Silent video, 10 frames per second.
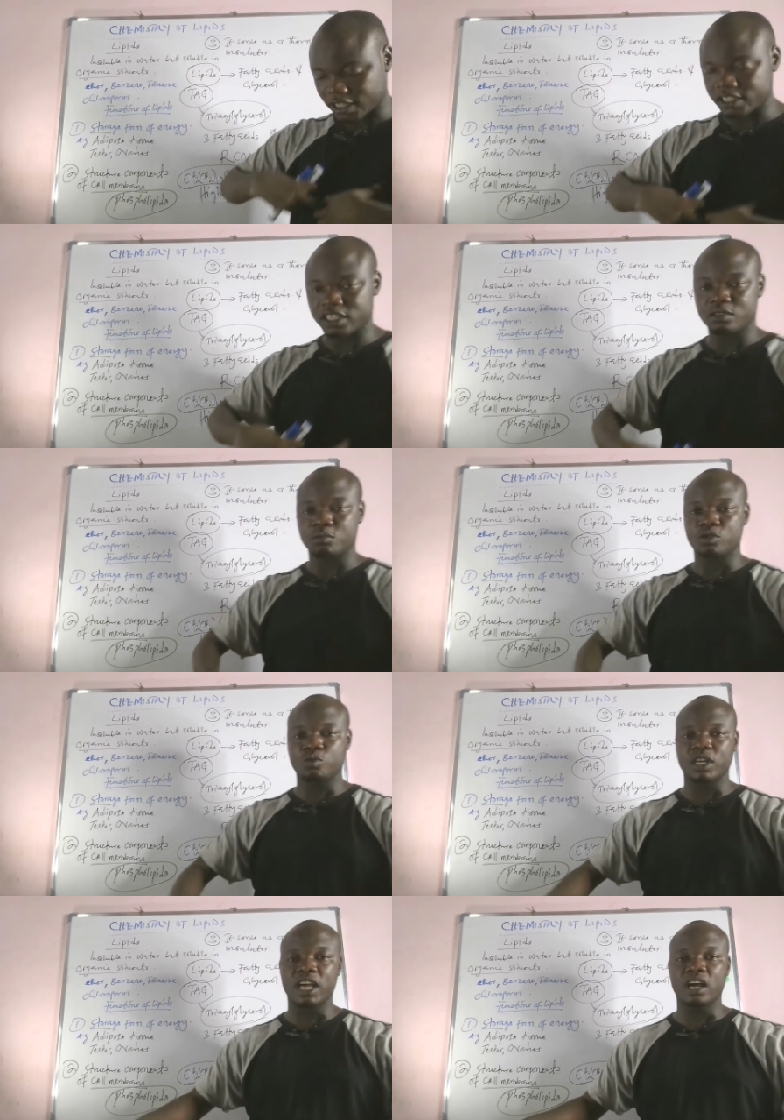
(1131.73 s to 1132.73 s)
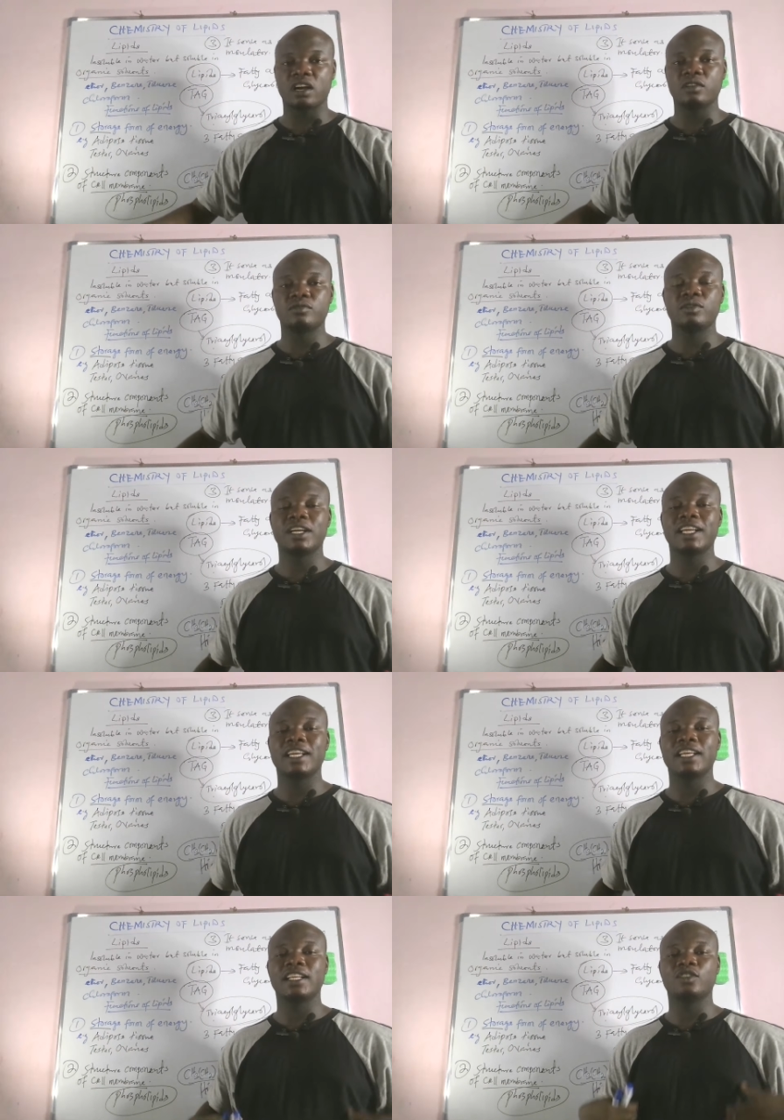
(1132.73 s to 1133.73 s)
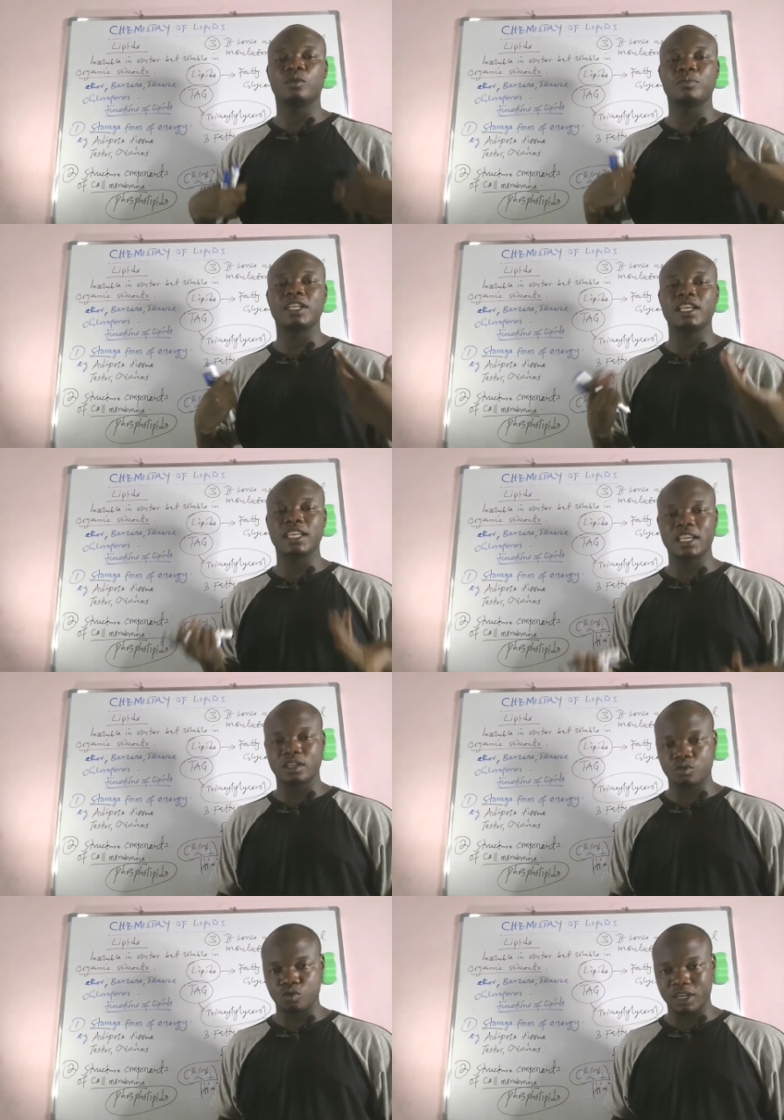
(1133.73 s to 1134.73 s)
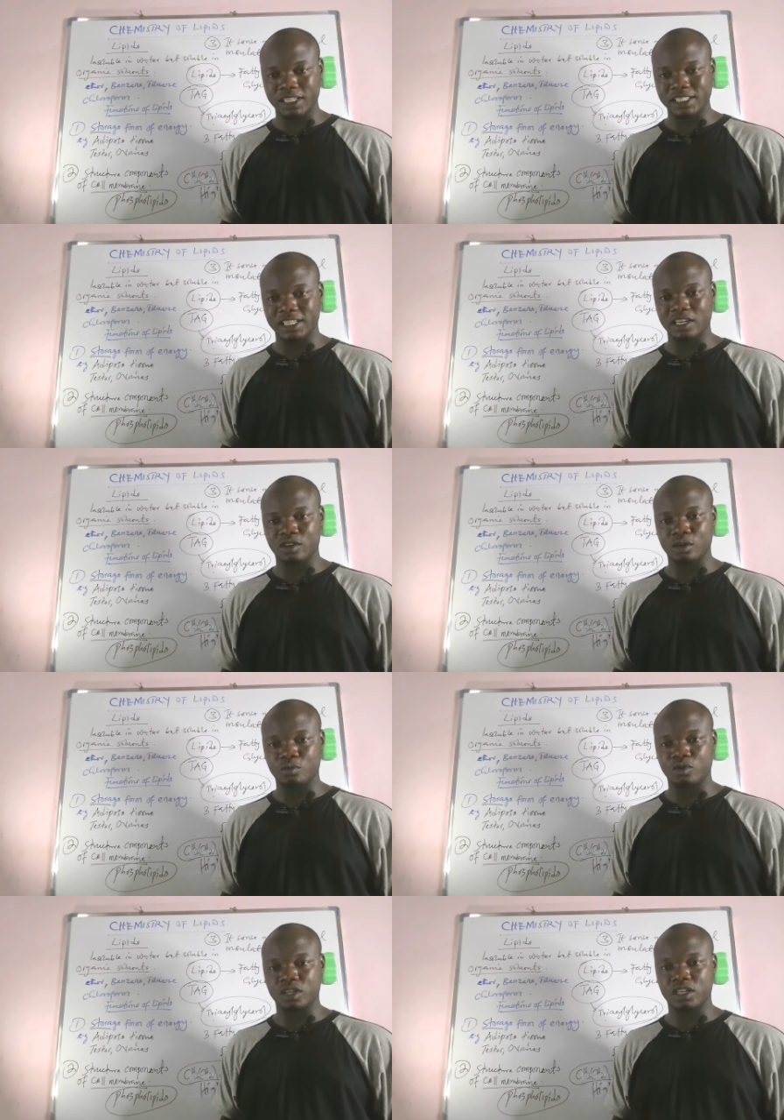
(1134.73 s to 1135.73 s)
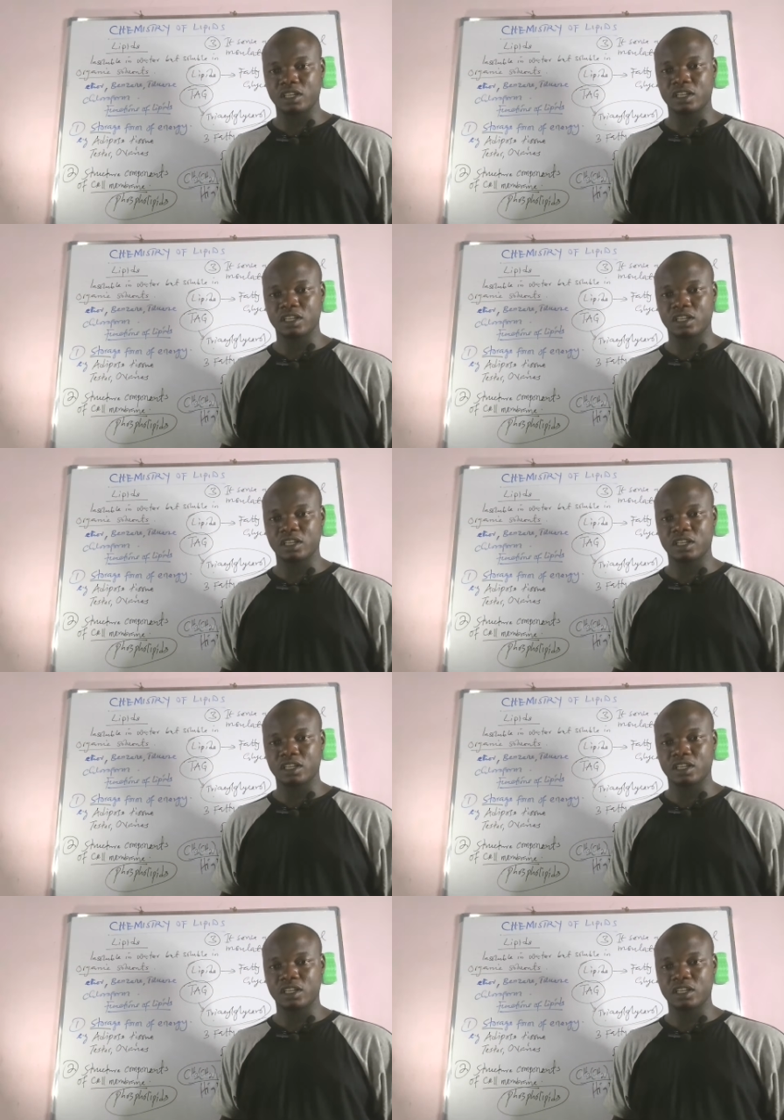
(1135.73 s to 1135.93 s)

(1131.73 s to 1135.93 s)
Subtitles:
and gentlemen, we have some delicate organs in our body.